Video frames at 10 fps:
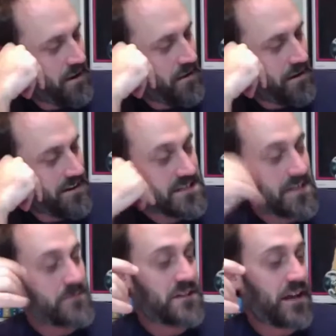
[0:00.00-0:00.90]
It
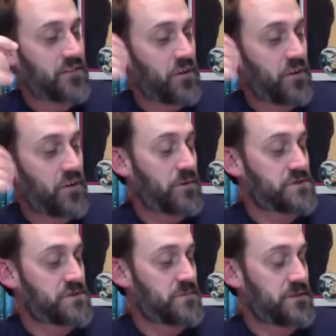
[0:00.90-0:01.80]
seems like the only
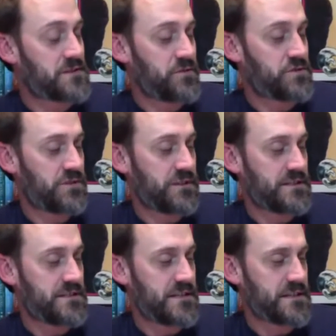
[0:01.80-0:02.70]
person who's been social
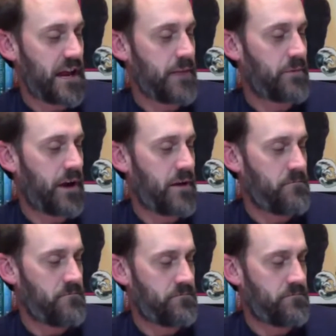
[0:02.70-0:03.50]
is it Abraham?